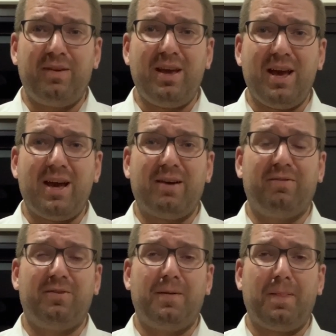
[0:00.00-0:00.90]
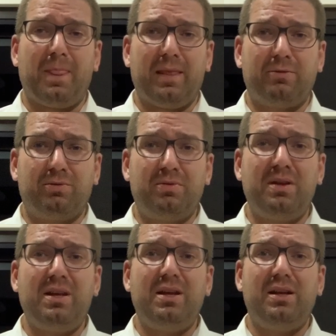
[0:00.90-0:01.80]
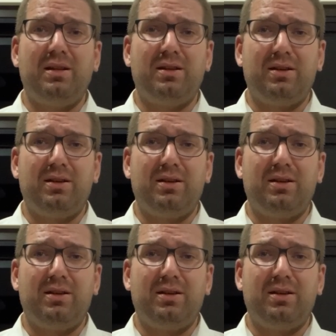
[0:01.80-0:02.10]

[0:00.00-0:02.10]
we have the real